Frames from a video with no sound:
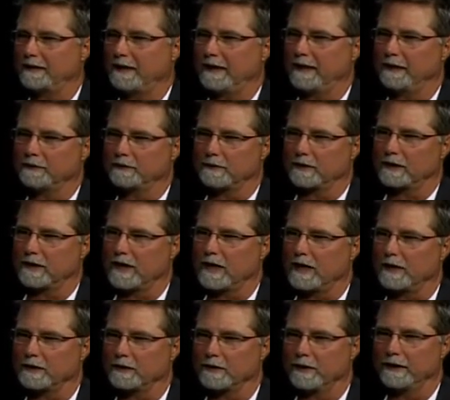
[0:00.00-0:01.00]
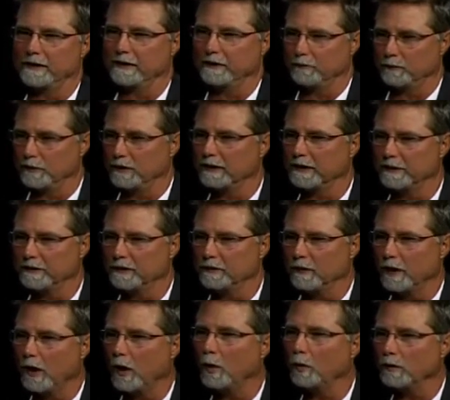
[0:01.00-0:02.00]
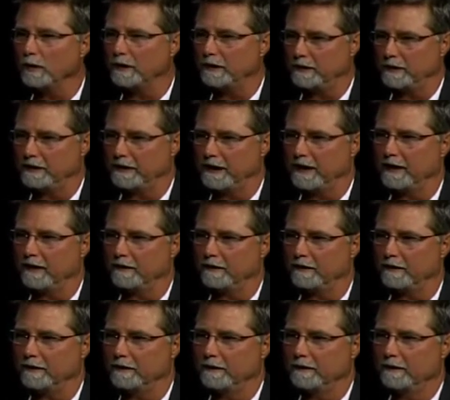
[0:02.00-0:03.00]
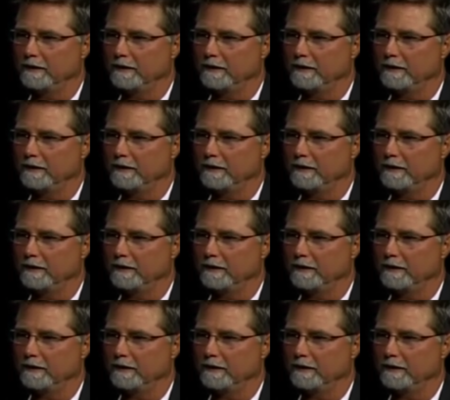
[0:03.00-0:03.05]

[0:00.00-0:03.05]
things to concrete that really do hold it together,